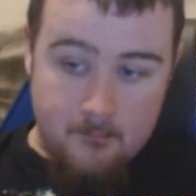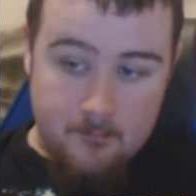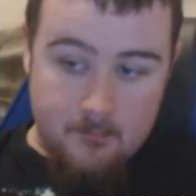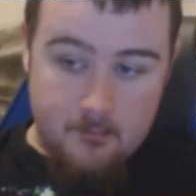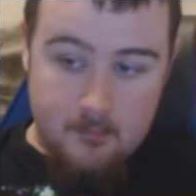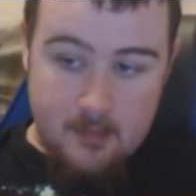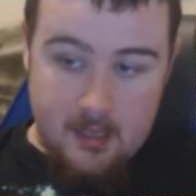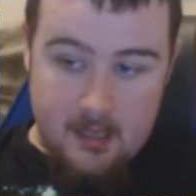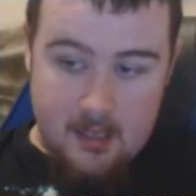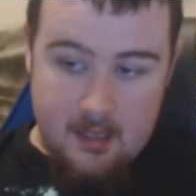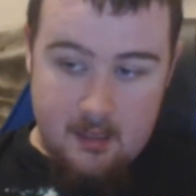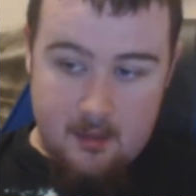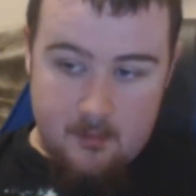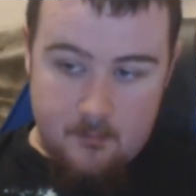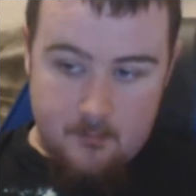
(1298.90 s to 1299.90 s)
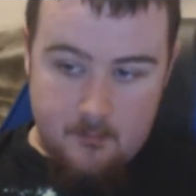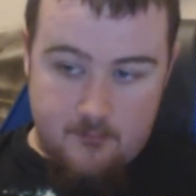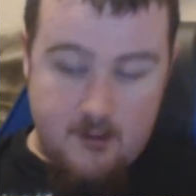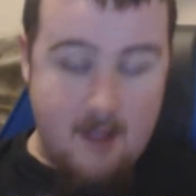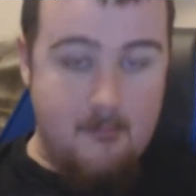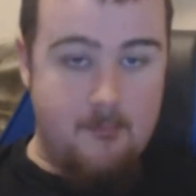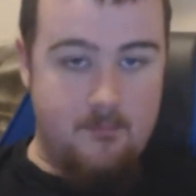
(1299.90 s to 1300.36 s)
the
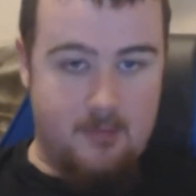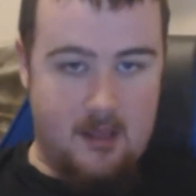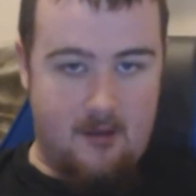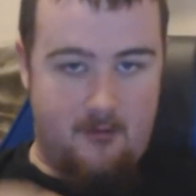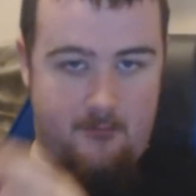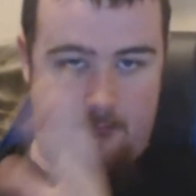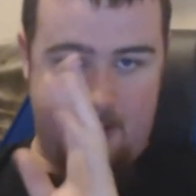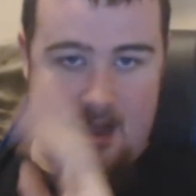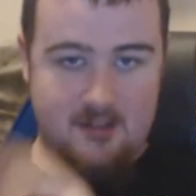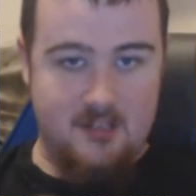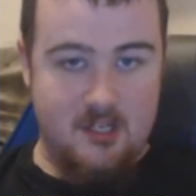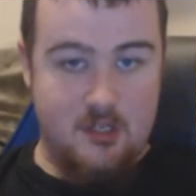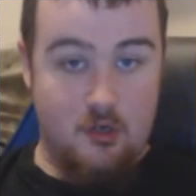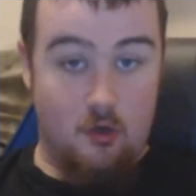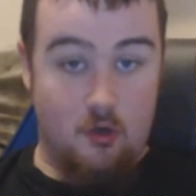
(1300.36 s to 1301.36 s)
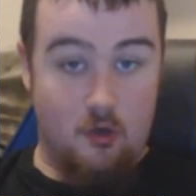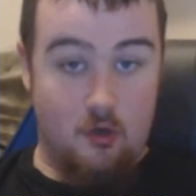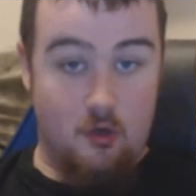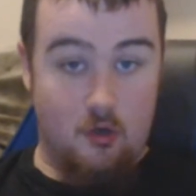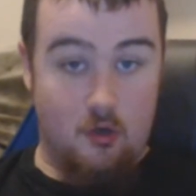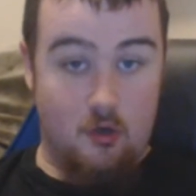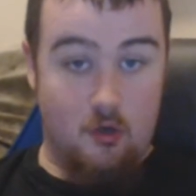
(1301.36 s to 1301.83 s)
fancy sugar and
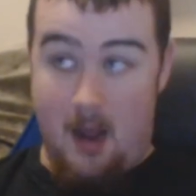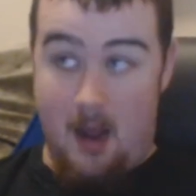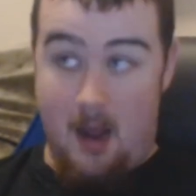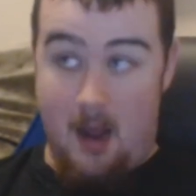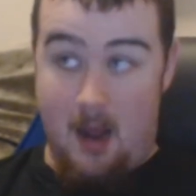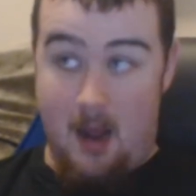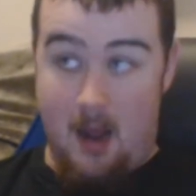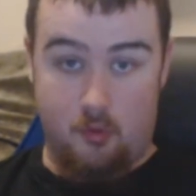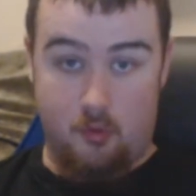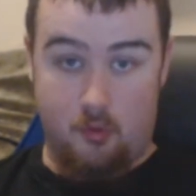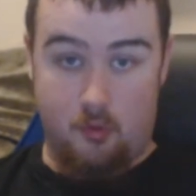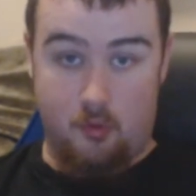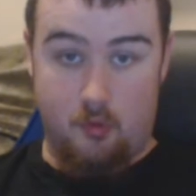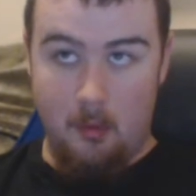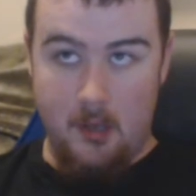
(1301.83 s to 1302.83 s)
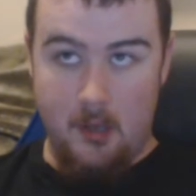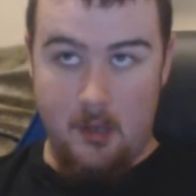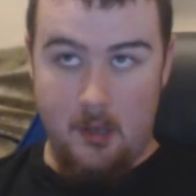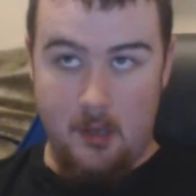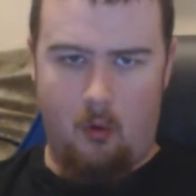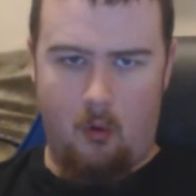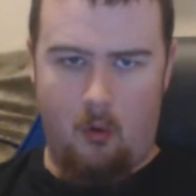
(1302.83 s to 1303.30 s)
stuff, but I could probably get a
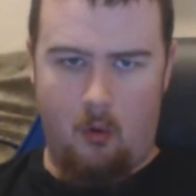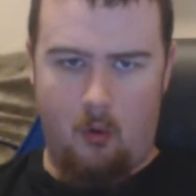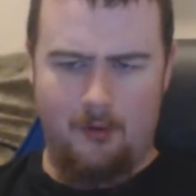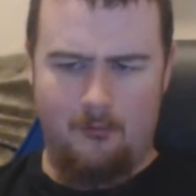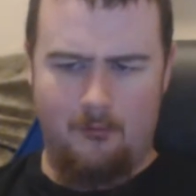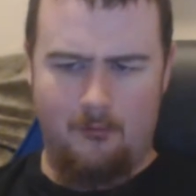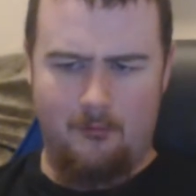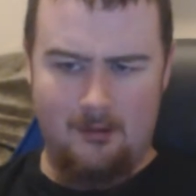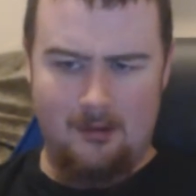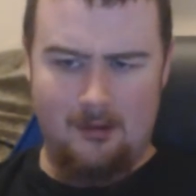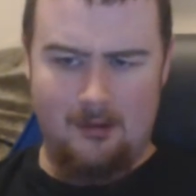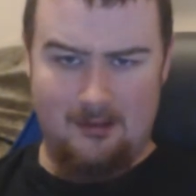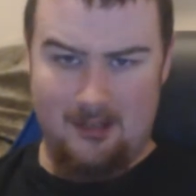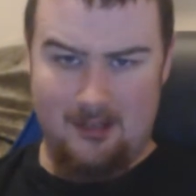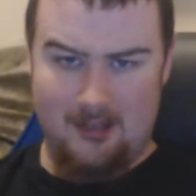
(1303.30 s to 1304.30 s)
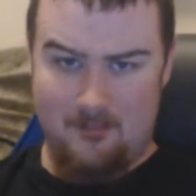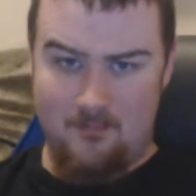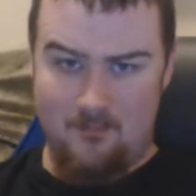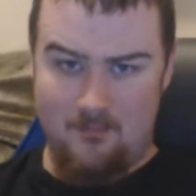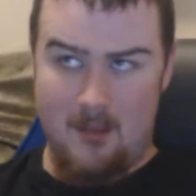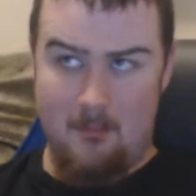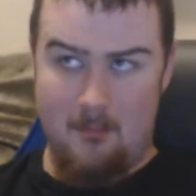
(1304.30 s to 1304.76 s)
hold of like
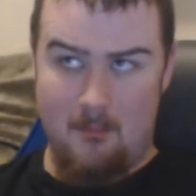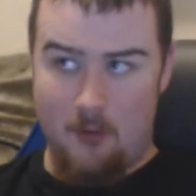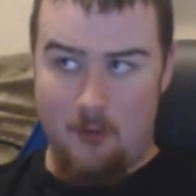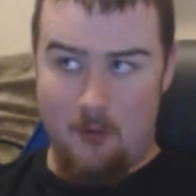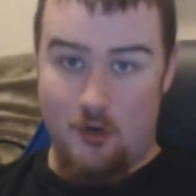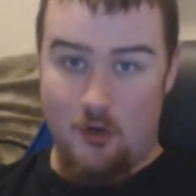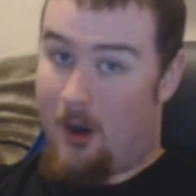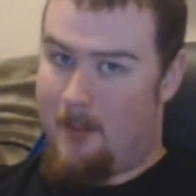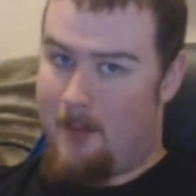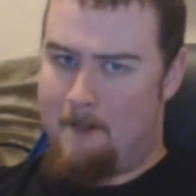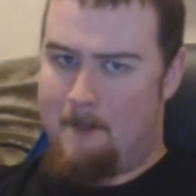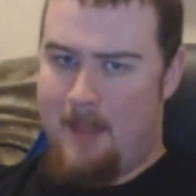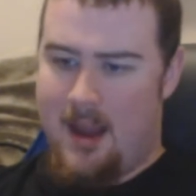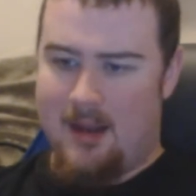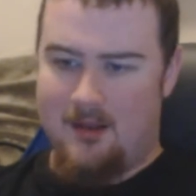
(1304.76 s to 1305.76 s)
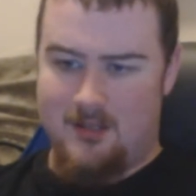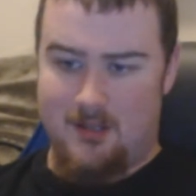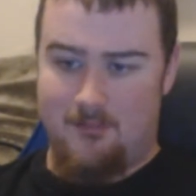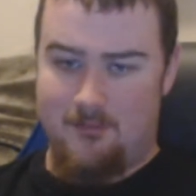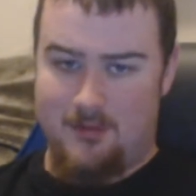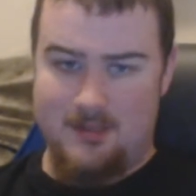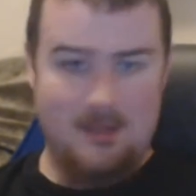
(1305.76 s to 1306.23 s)
brown sugar and make
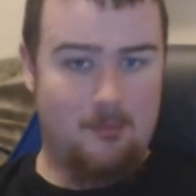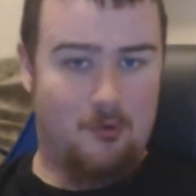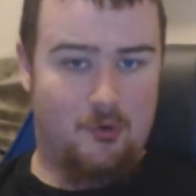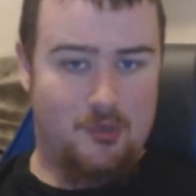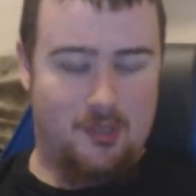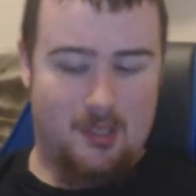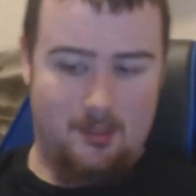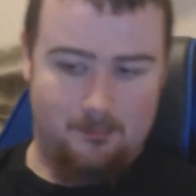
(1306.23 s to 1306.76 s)
something similar to that.